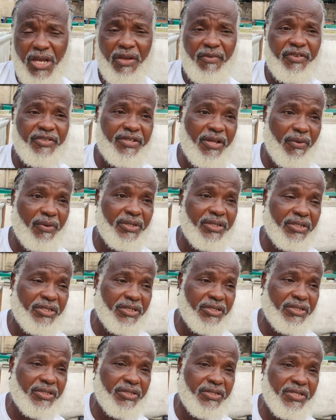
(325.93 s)
If you sell when it
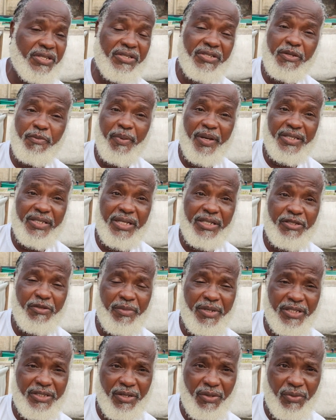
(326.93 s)
is 60%, you
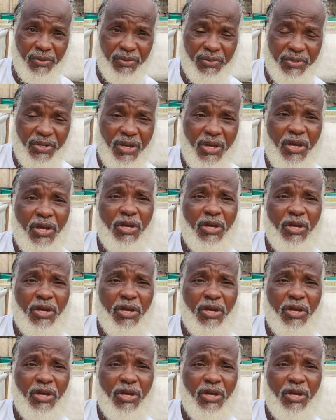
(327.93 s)
might lose.